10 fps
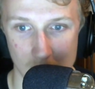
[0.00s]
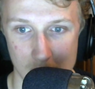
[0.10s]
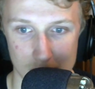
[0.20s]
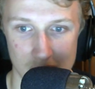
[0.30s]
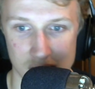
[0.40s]

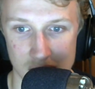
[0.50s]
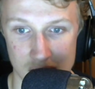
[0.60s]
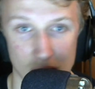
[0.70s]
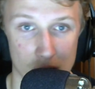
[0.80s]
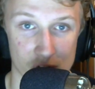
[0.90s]
Man City,
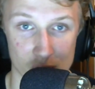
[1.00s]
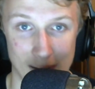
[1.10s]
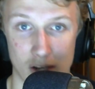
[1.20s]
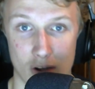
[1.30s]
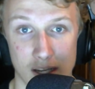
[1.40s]
Arsenal, Man
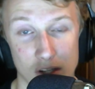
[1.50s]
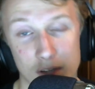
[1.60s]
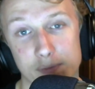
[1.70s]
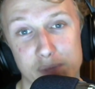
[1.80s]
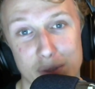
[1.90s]
United
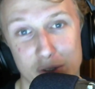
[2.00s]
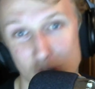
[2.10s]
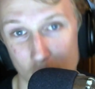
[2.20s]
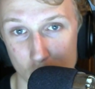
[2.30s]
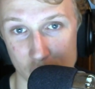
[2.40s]
have pretty much
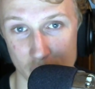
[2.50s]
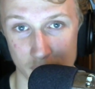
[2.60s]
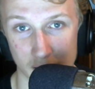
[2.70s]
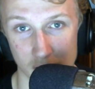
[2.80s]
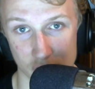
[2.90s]
all shown they
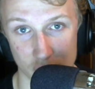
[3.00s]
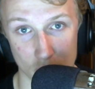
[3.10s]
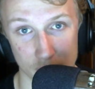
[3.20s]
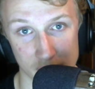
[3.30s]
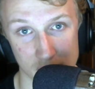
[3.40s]
can secure
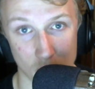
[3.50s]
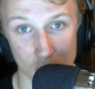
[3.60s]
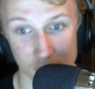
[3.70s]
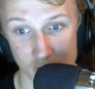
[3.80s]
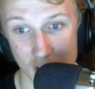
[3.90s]
their
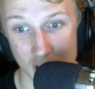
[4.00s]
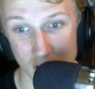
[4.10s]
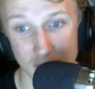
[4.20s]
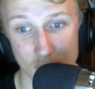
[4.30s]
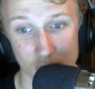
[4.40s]
spots.
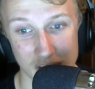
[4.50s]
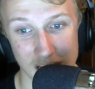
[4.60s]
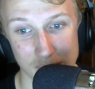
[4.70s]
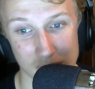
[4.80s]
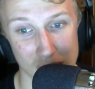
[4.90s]
You've got
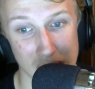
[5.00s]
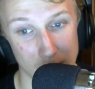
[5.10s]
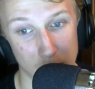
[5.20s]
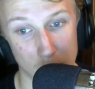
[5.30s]
teams like Liverpool